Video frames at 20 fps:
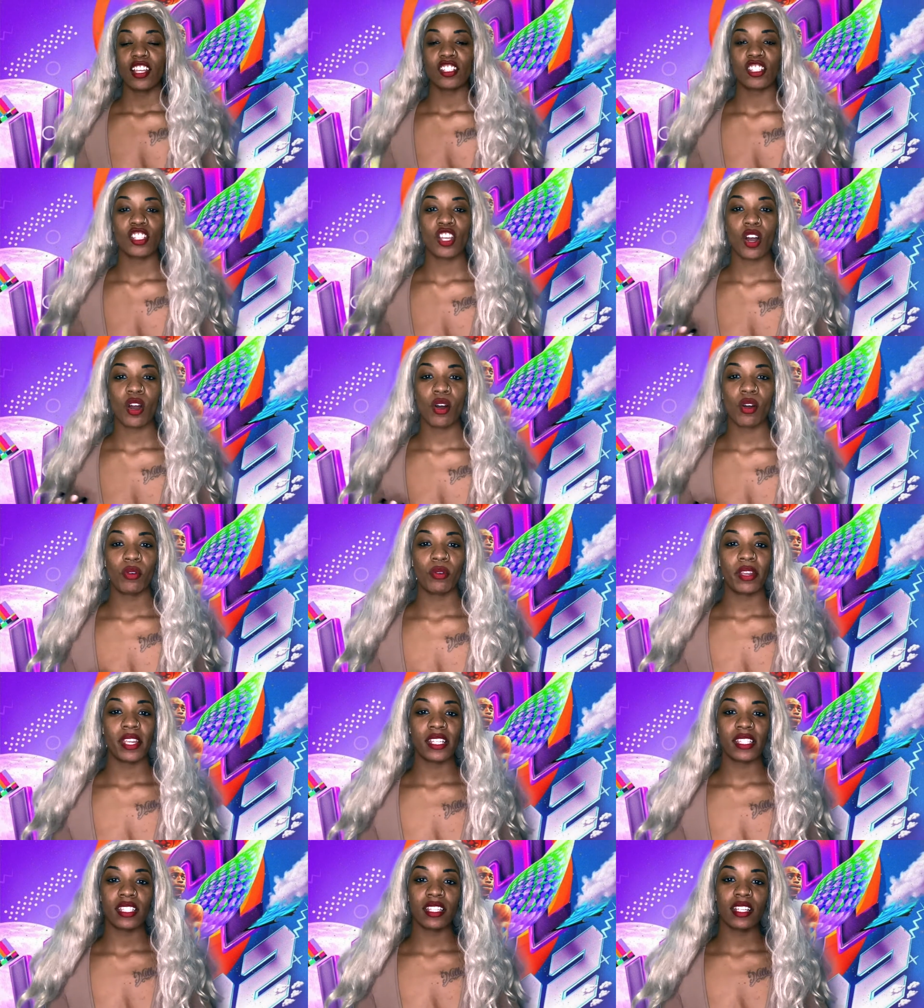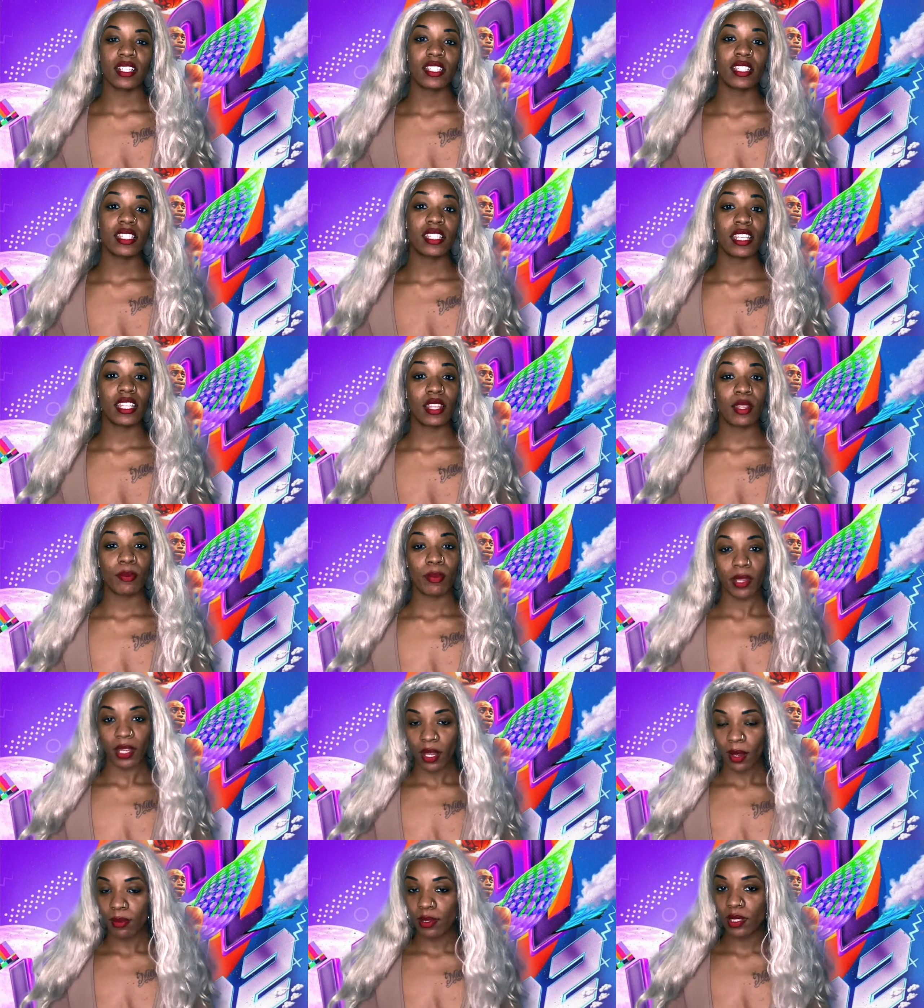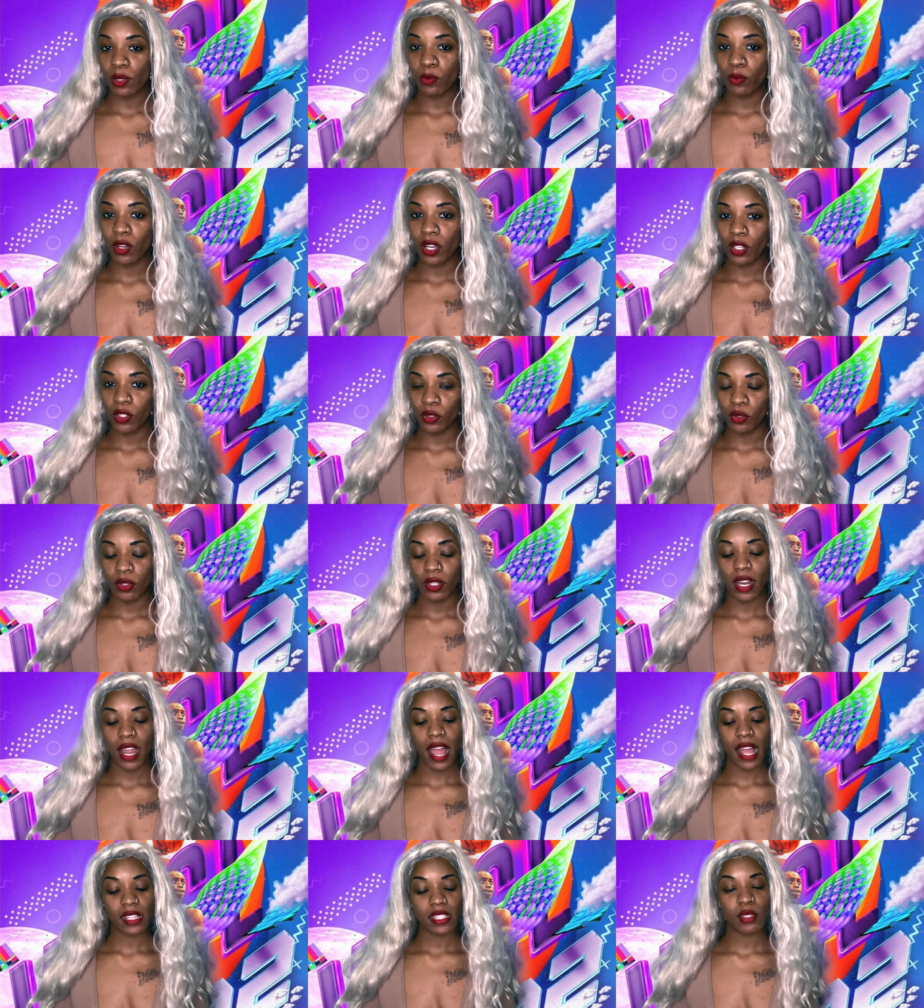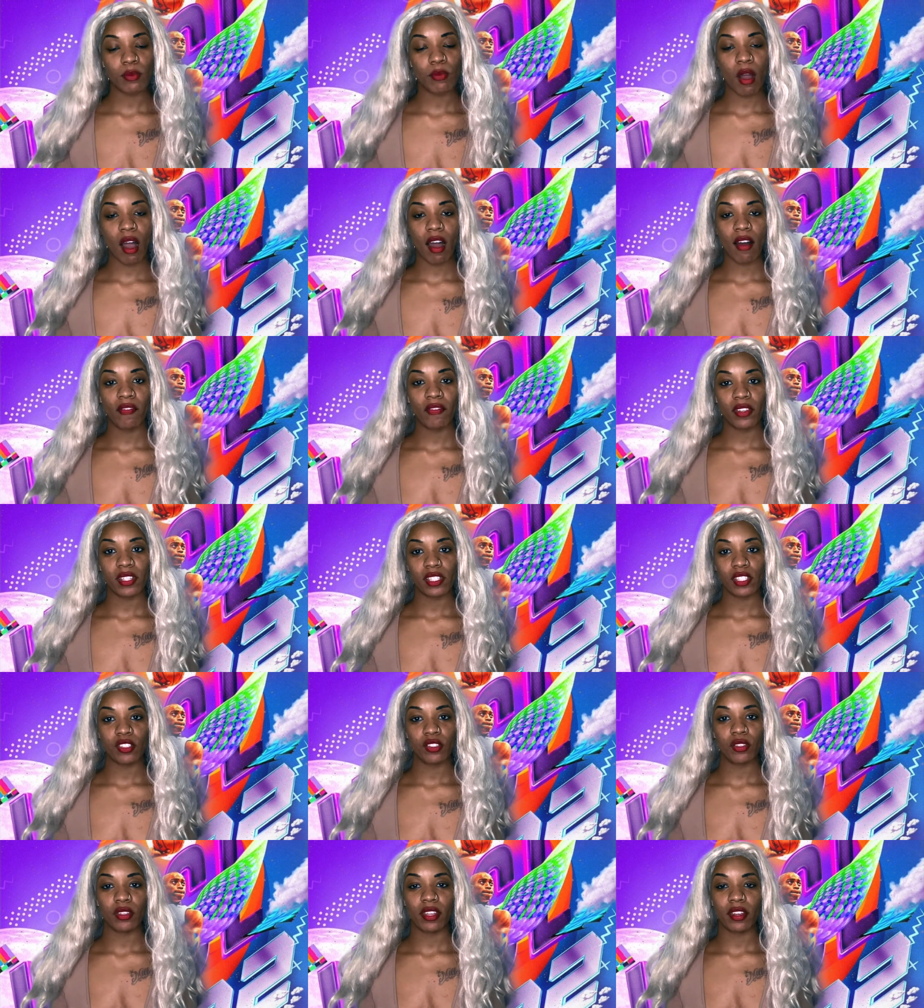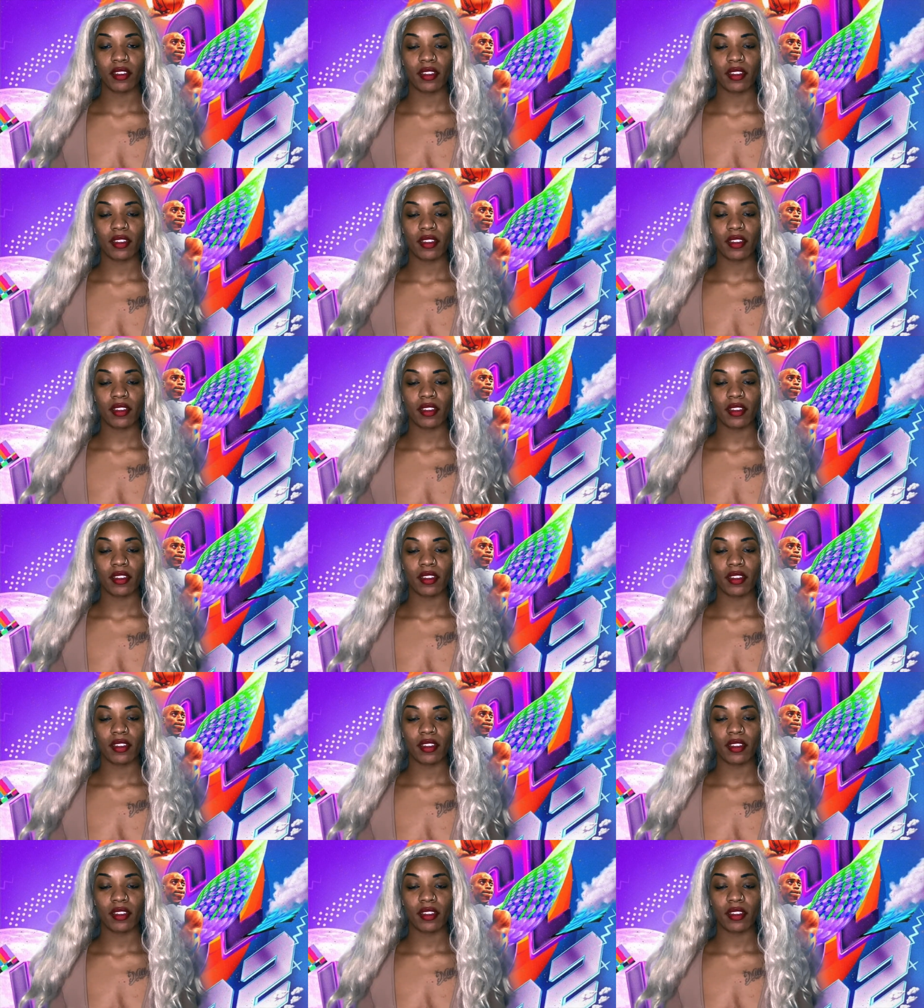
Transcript: So it's good to see them pick up someone who could add some offense to their